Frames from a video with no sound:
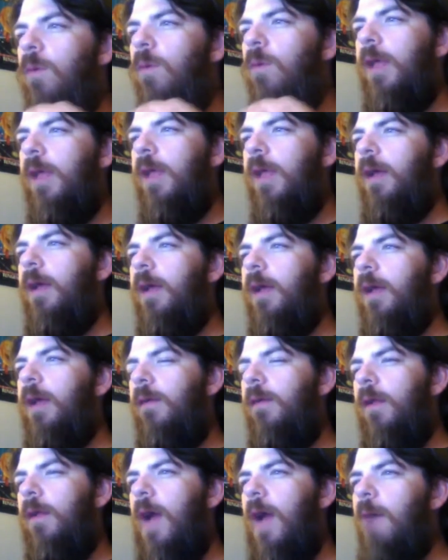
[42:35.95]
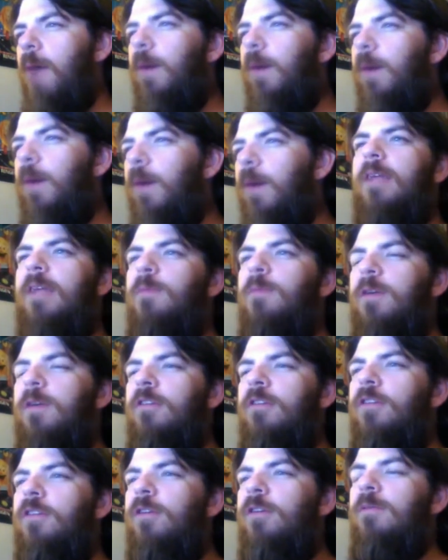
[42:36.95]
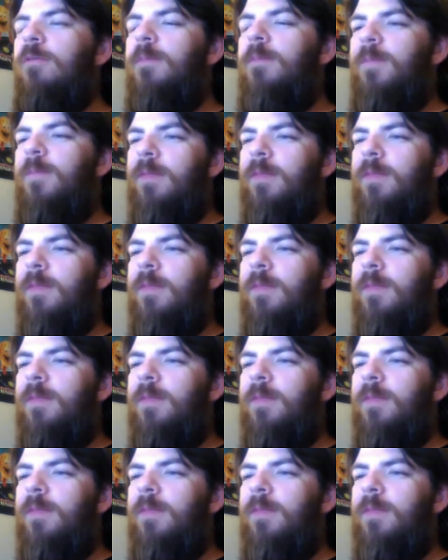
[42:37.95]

Like, I watched Death Wish 2.